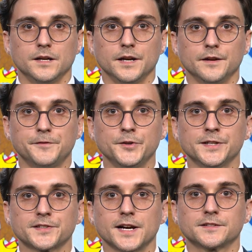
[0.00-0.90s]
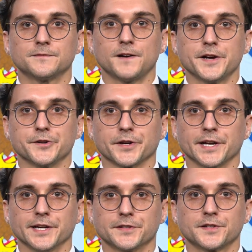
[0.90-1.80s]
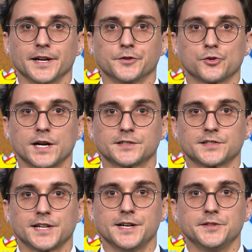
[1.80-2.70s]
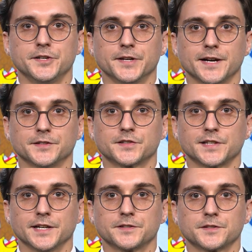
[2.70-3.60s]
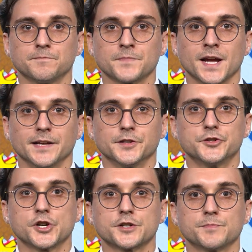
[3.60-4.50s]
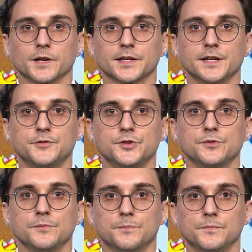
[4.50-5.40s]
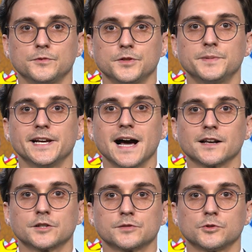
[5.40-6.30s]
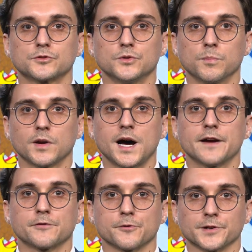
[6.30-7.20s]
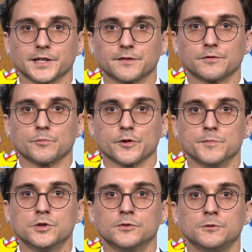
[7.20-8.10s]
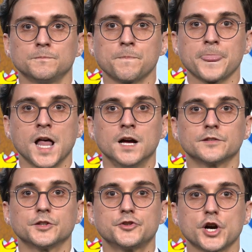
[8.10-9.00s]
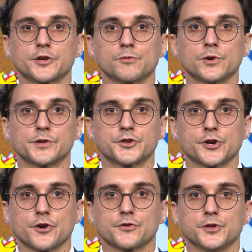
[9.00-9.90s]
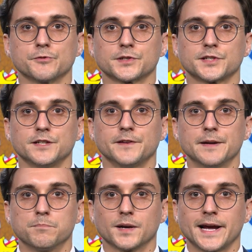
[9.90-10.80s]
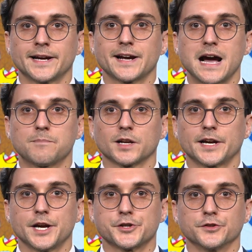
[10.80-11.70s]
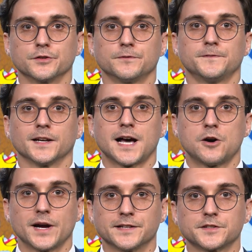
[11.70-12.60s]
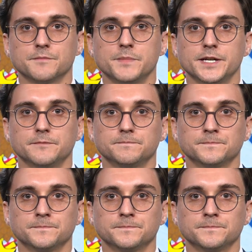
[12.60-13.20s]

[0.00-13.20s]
If you decide to fight your case and try to stay in the United States, and the judge believes you to be eligible to apply for relief from removal, the judge will ensure you receive a blank application to fill out and submit.